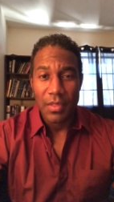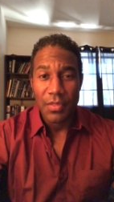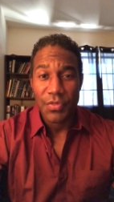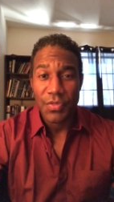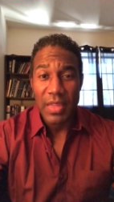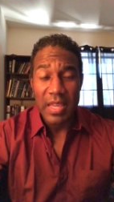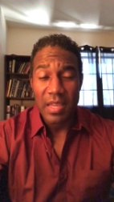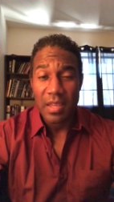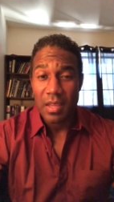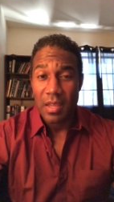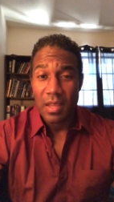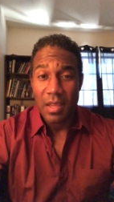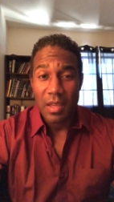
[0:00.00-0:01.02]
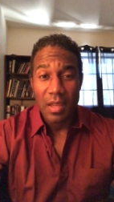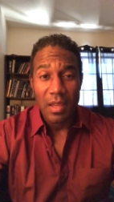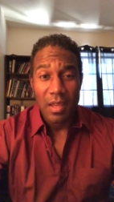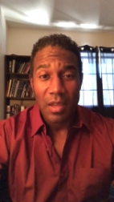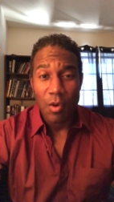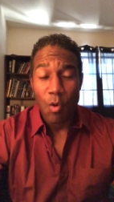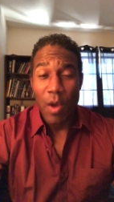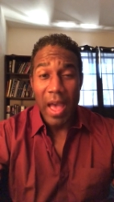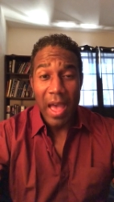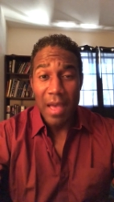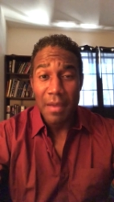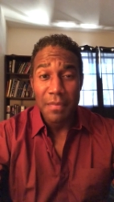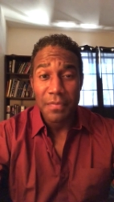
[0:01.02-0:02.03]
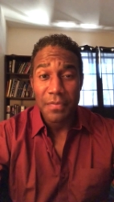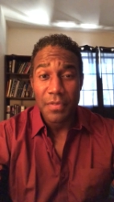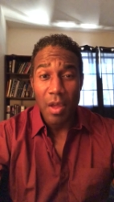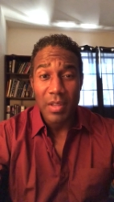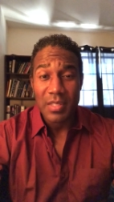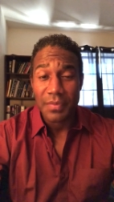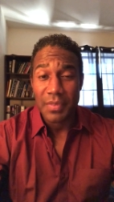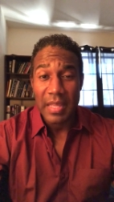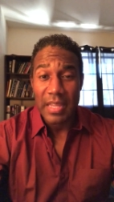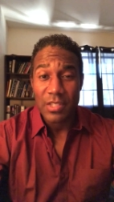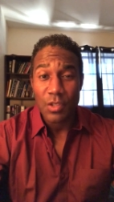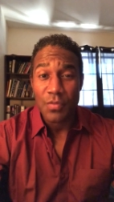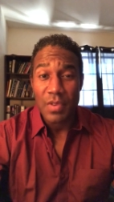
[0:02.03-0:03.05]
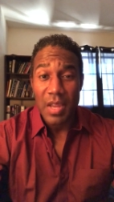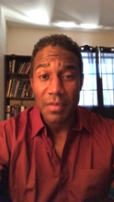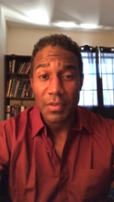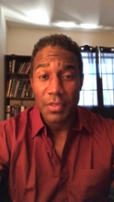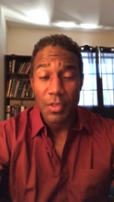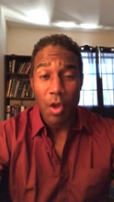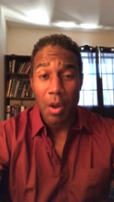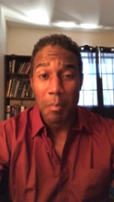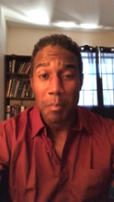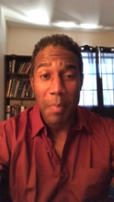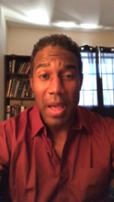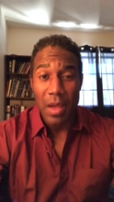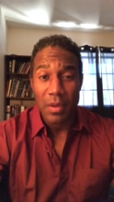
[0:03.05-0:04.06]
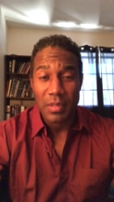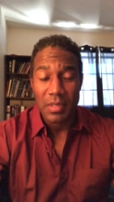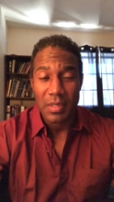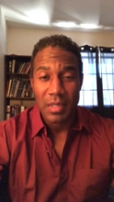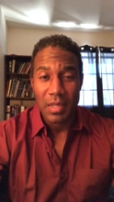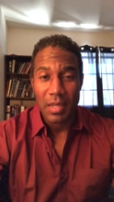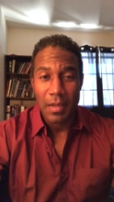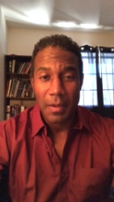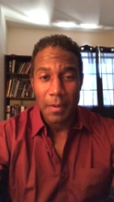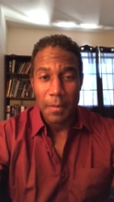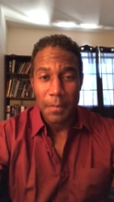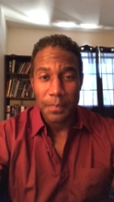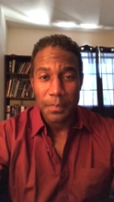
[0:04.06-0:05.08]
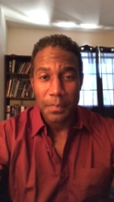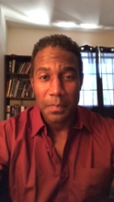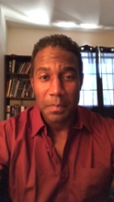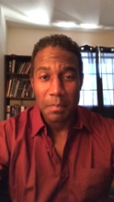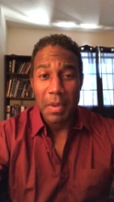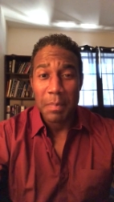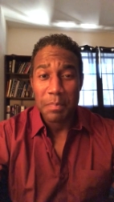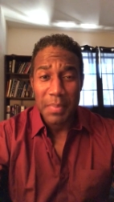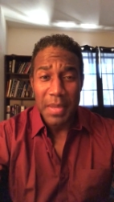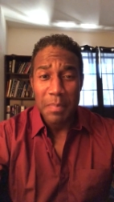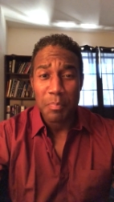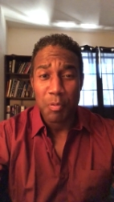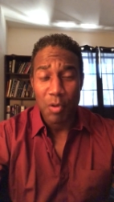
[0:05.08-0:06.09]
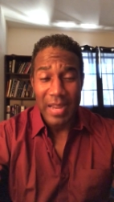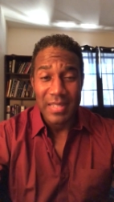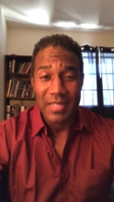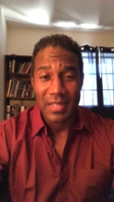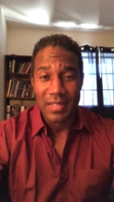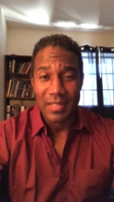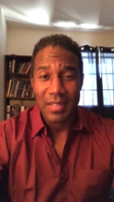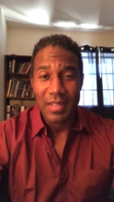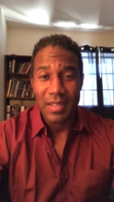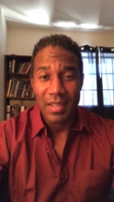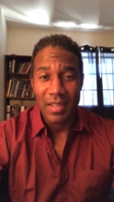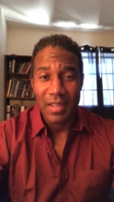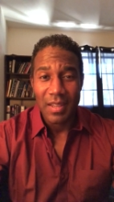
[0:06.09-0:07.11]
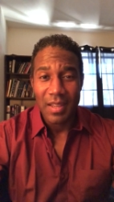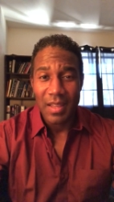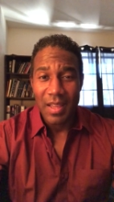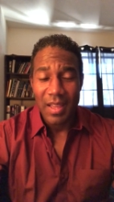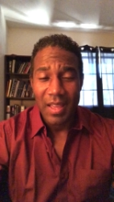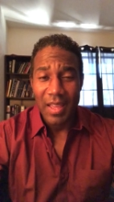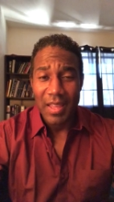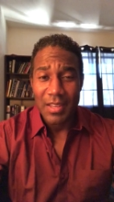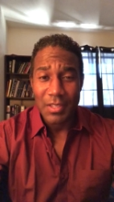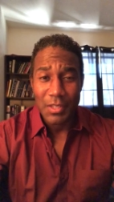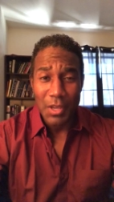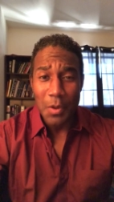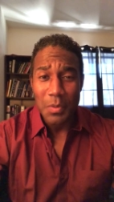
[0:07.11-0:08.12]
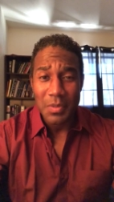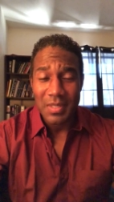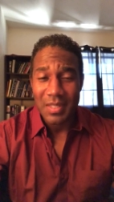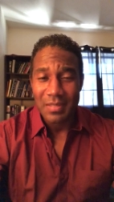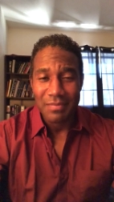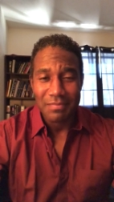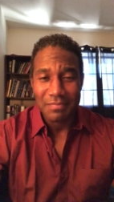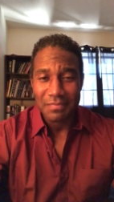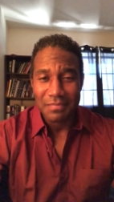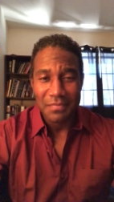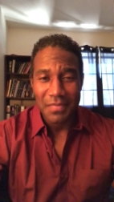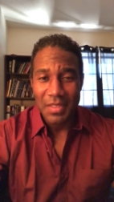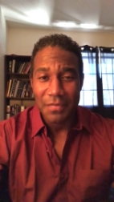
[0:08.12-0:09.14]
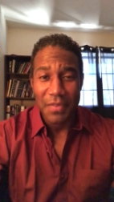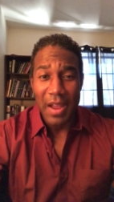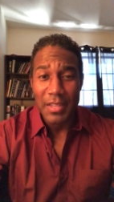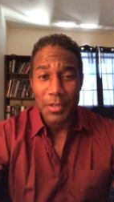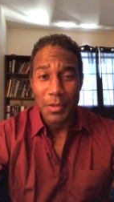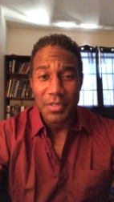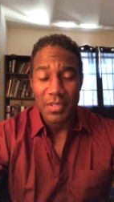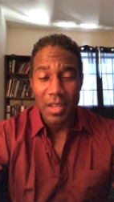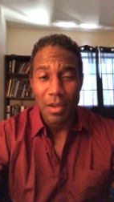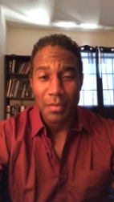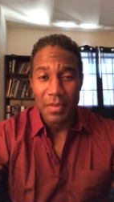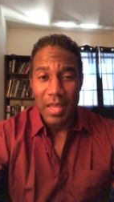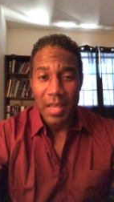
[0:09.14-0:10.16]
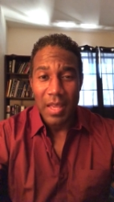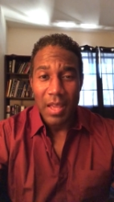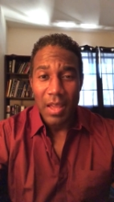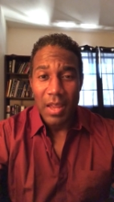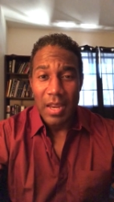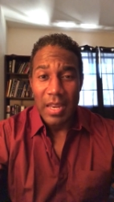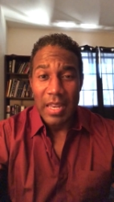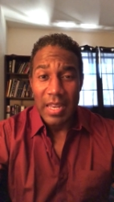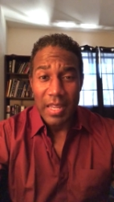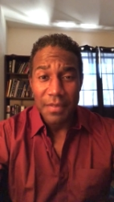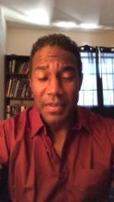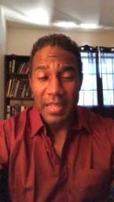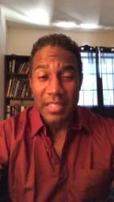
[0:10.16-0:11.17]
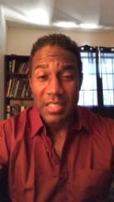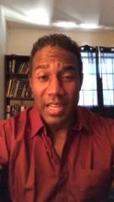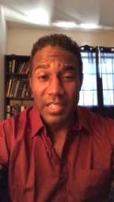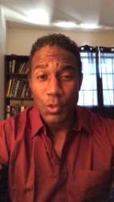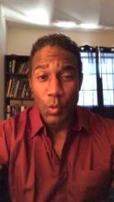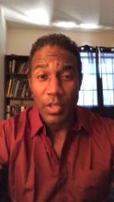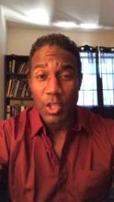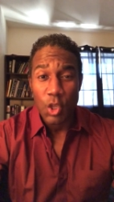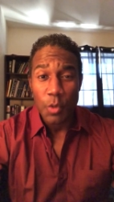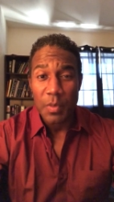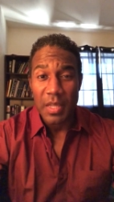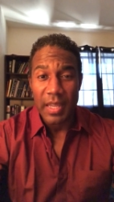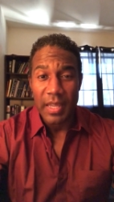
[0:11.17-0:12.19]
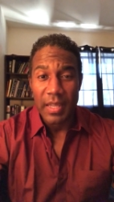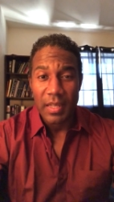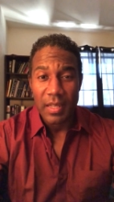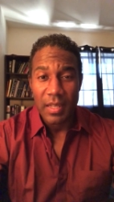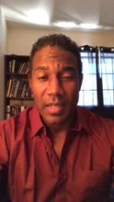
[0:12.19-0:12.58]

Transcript: Think or have thoughts of things you never thought about. But be present and don't find yourself living just to accumulate,